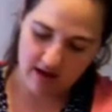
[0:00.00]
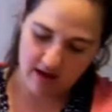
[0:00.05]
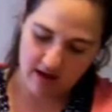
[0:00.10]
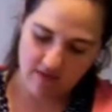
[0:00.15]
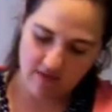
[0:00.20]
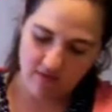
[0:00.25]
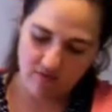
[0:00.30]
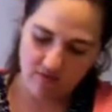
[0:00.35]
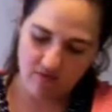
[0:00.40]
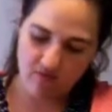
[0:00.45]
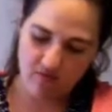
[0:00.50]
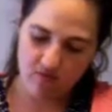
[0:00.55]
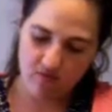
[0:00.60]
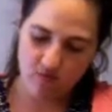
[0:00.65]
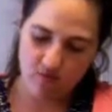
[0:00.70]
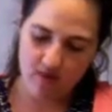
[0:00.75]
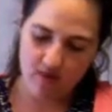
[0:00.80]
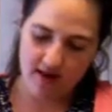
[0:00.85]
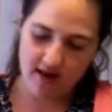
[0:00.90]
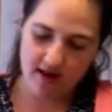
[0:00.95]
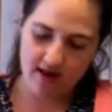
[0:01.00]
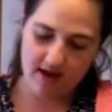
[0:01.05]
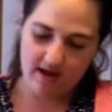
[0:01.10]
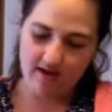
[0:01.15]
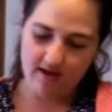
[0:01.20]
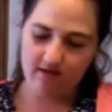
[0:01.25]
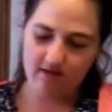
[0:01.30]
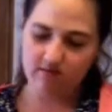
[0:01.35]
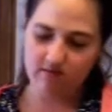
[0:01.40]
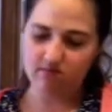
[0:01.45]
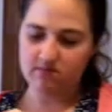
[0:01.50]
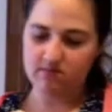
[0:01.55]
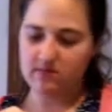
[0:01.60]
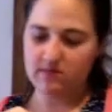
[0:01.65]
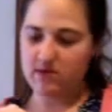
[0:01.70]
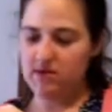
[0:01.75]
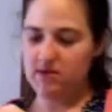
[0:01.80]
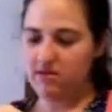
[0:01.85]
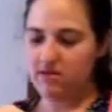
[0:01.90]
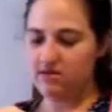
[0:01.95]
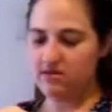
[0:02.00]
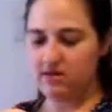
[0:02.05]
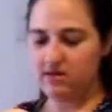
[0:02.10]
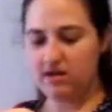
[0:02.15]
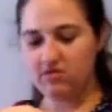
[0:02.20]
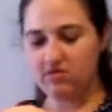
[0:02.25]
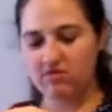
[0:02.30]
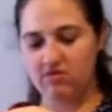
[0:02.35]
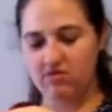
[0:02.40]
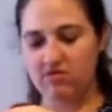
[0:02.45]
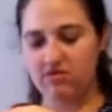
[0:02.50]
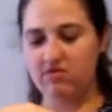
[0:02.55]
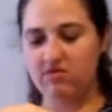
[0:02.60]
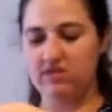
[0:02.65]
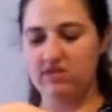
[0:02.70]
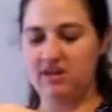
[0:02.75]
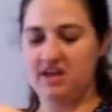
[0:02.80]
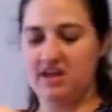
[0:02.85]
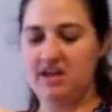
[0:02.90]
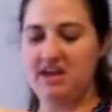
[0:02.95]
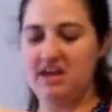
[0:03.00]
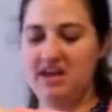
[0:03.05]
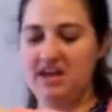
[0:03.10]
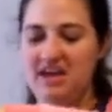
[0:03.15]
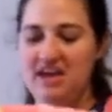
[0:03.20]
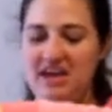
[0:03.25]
halfway. It's kind of gross looking.